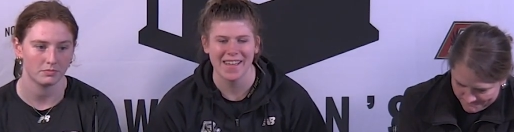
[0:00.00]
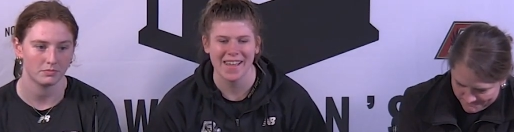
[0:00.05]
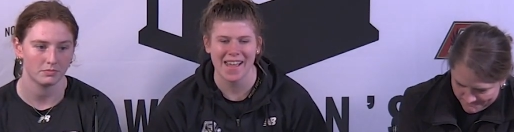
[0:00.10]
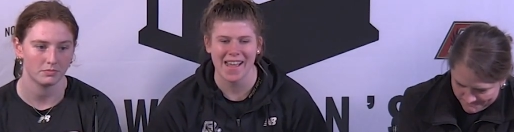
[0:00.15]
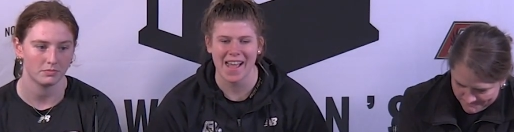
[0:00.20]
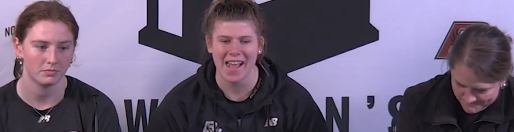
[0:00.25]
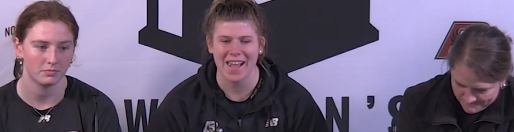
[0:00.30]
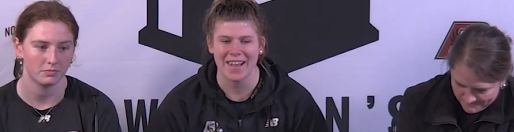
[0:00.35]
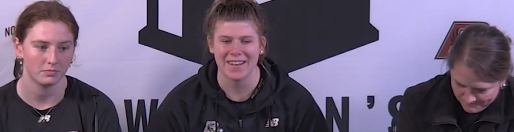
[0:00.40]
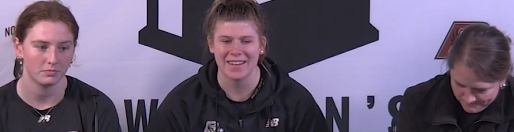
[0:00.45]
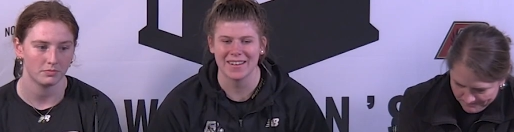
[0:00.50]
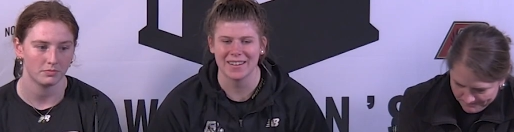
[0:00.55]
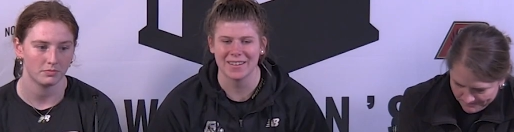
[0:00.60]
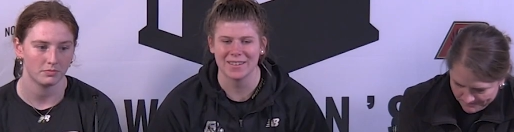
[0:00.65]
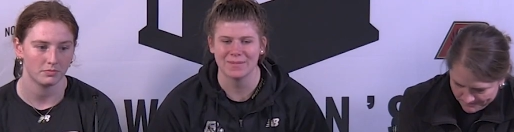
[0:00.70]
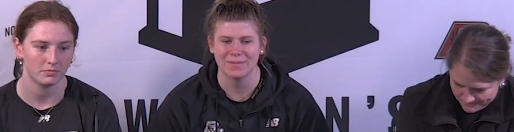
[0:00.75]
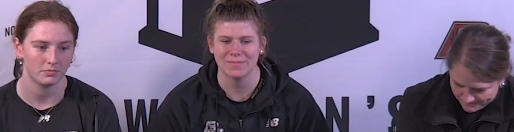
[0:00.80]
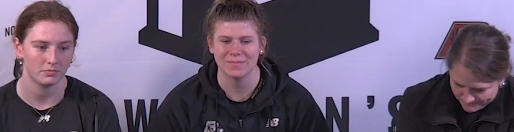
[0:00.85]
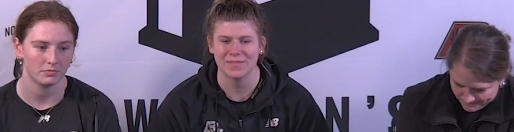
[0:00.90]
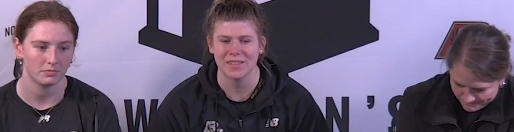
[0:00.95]
Speaker 1: And
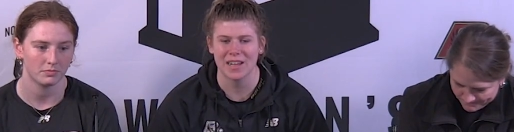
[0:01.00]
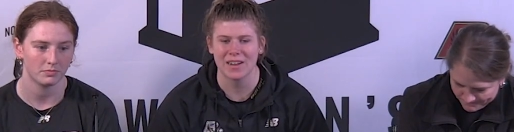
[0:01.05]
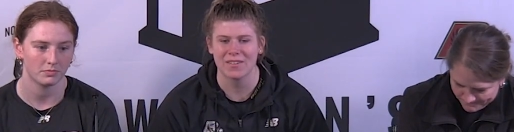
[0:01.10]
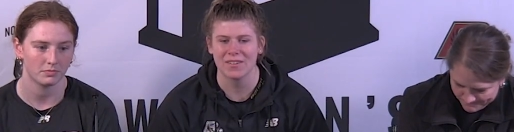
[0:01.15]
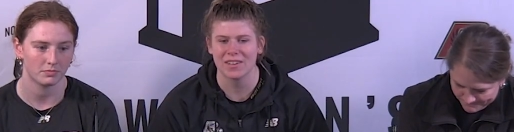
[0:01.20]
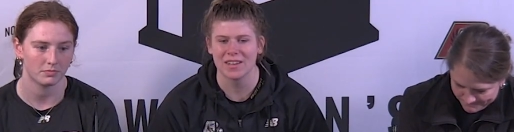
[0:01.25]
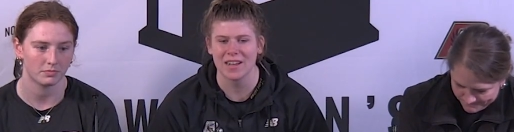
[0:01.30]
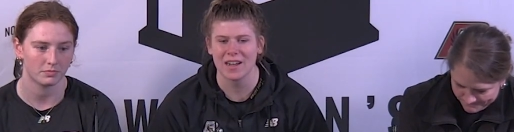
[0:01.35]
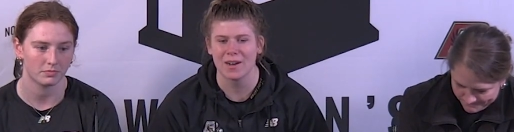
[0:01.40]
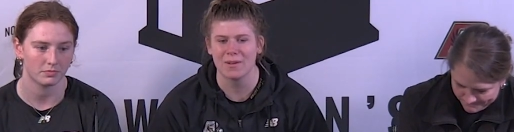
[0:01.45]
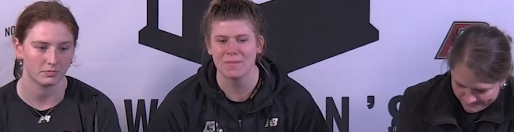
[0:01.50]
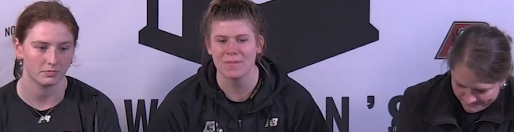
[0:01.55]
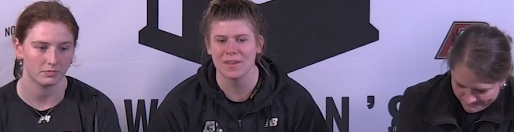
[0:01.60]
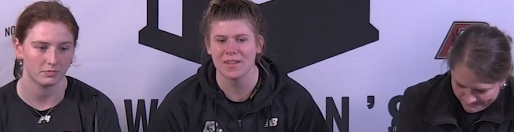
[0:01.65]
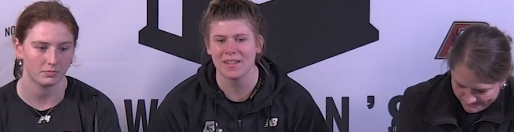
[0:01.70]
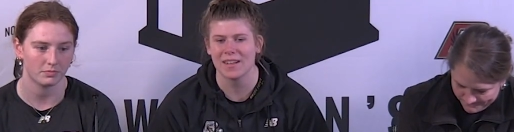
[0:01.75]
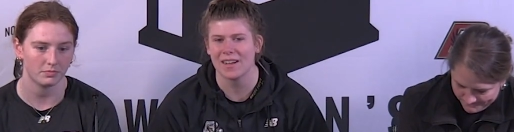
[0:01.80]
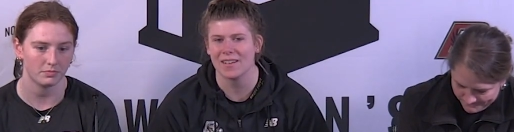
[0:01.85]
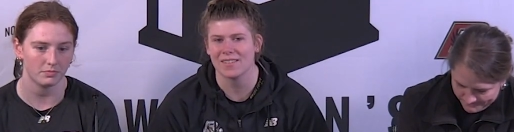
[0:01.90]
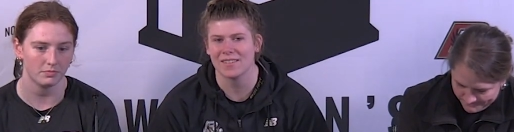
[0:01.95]
um, they really helped me
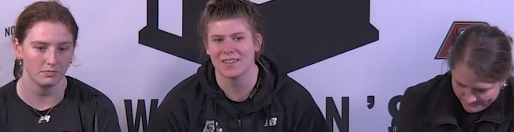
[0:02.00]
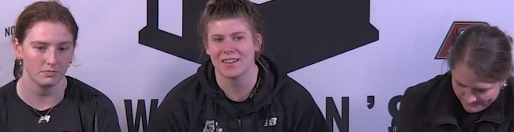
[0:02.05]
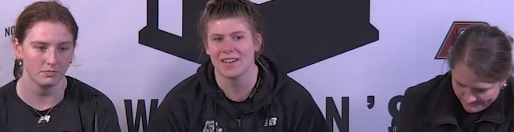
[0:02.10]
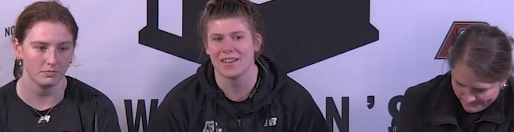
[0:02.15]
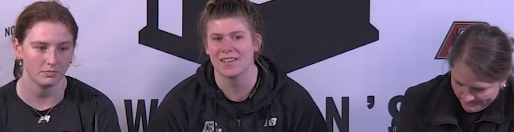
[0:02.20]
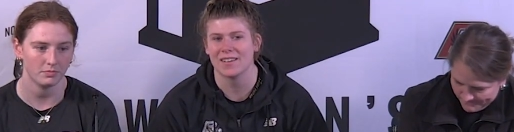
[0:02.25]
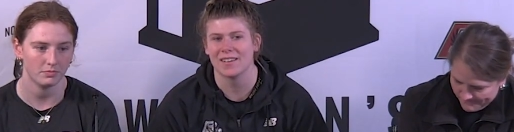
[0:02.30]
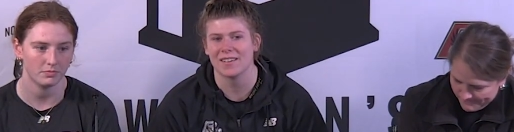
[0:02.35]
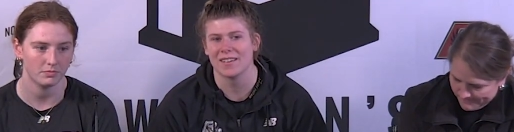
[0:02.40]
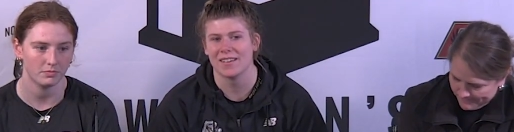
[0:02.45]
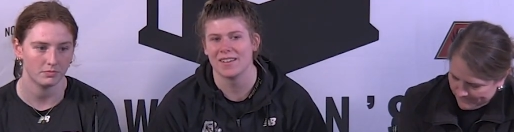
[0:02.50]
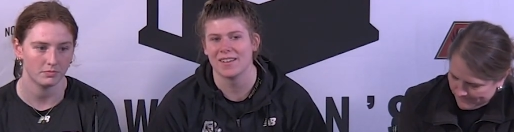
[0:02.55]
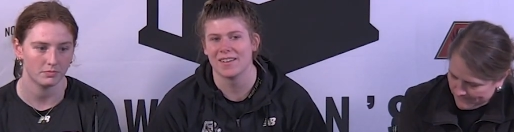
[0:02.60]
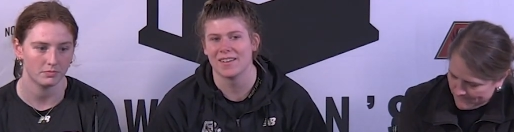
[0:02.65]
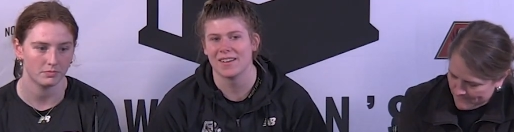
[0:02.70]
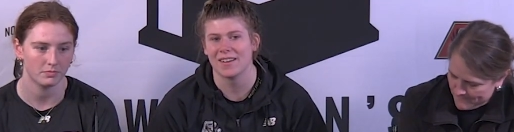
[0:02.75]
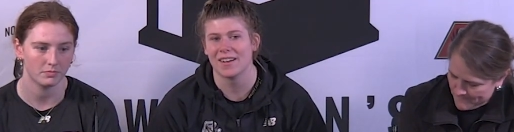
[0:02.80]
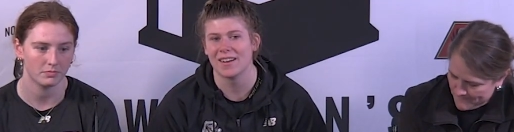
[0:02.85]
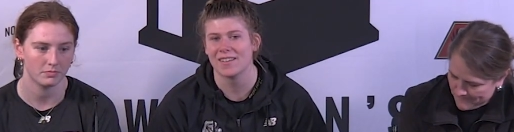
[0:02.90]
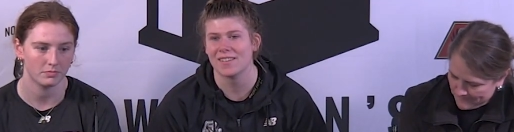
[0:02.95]
a lot today. And
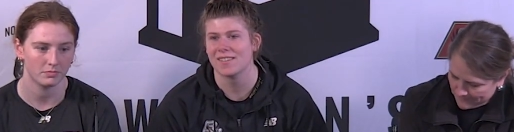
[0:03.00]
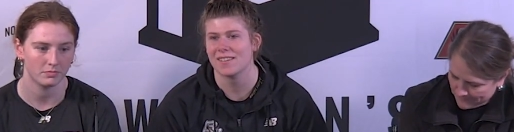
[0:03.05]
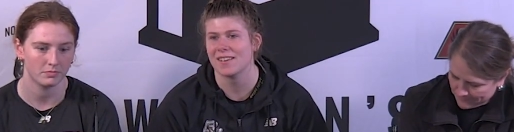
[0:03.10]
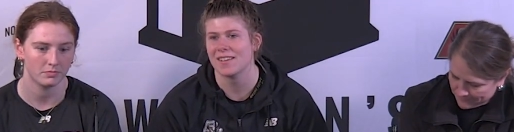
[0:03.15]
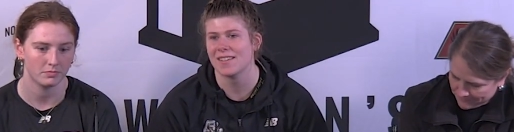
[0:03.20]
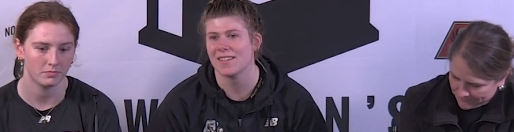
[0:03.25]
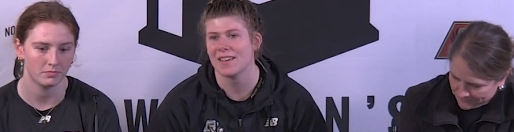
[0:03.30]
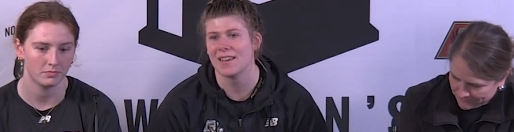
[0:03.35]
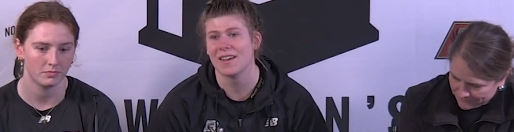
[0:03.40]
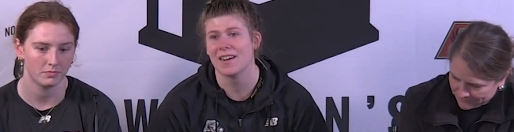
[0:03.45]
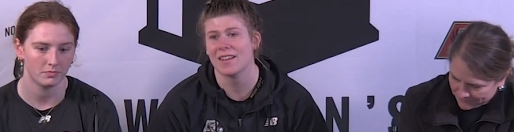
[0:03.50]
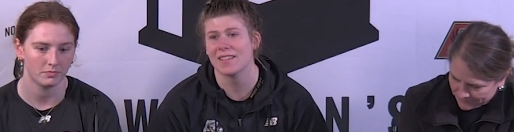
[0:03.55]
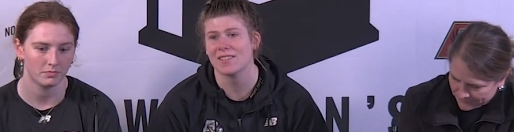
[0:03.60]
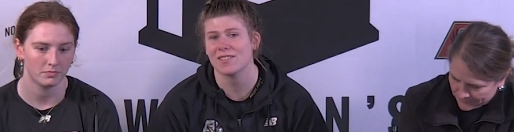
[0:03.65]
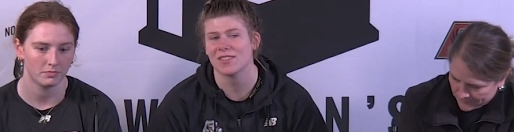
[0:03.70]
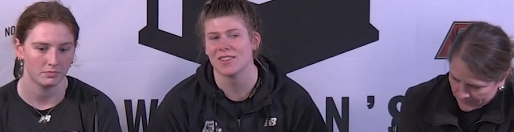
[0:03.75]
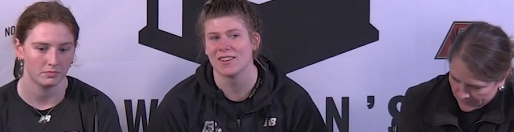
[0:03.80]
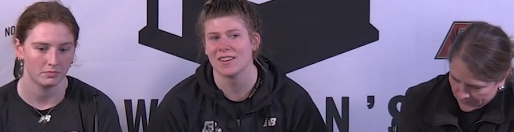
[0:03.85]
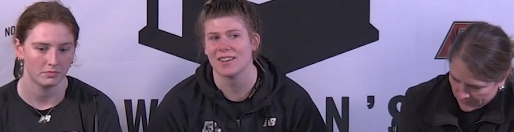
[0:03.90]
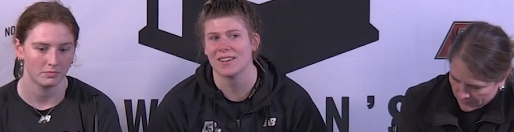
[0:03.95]
I got to say, they got the
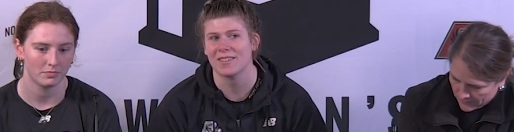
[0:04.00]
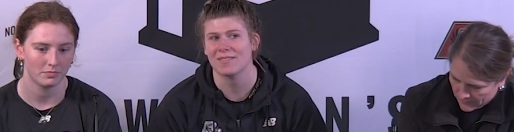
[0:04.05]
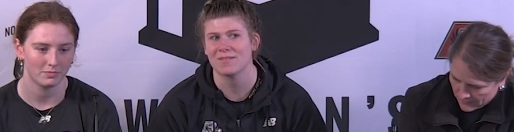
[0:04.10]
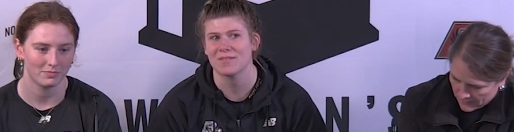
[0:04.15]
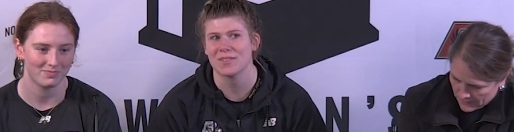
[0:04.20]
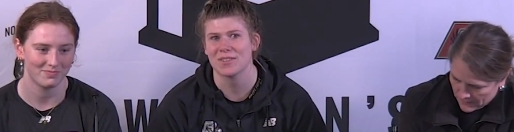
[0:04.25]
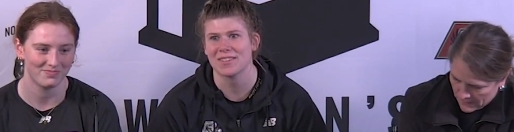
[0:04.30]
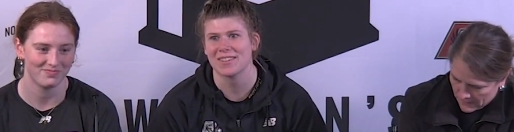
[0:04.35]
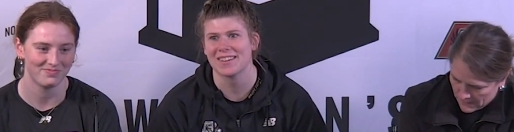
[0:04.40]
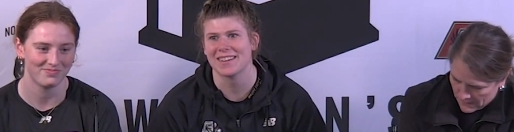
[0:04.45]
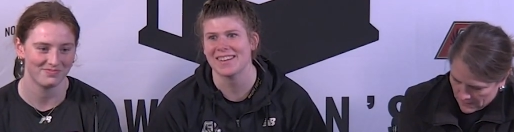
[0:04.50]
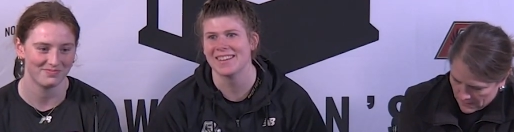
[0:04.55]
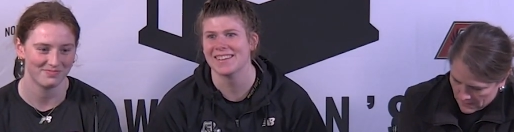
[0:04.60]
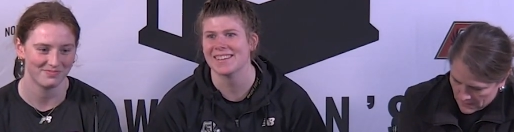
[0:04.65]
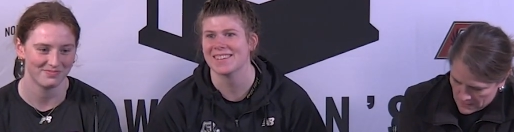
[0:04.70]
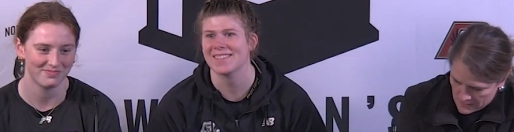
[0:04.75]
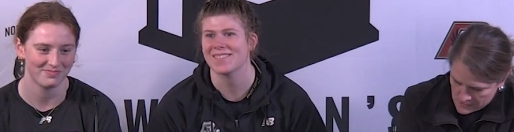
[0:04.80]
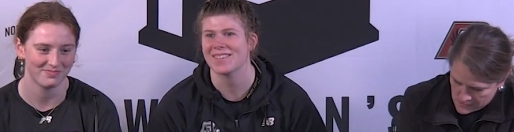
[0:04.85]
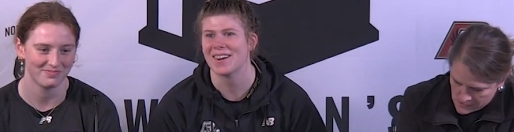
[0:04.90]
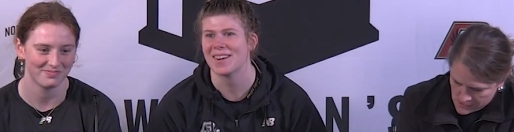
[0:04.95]
shutout more than I
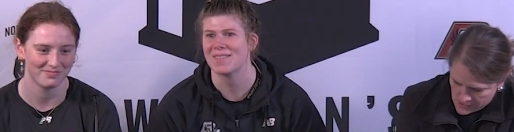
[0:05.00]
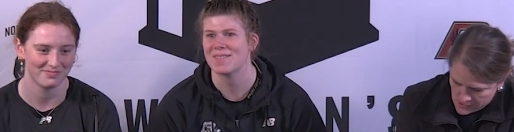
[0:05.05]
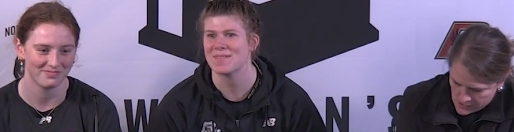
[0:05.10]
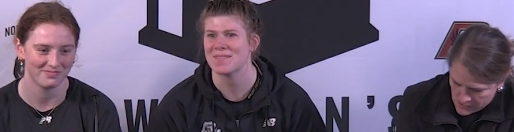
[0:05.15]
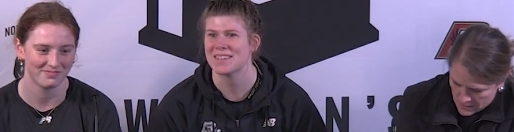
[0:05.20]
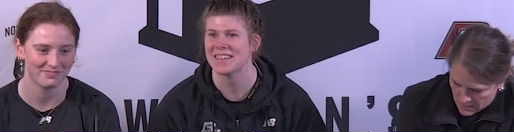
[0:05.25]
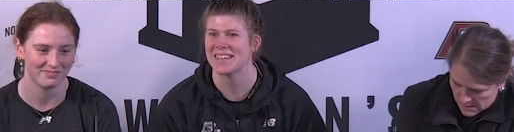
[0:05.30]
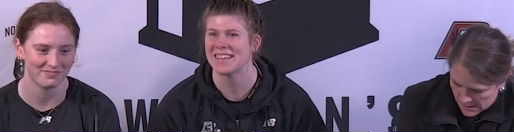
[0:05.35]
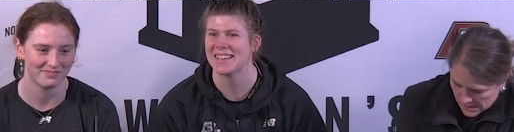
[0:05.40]
did, probably.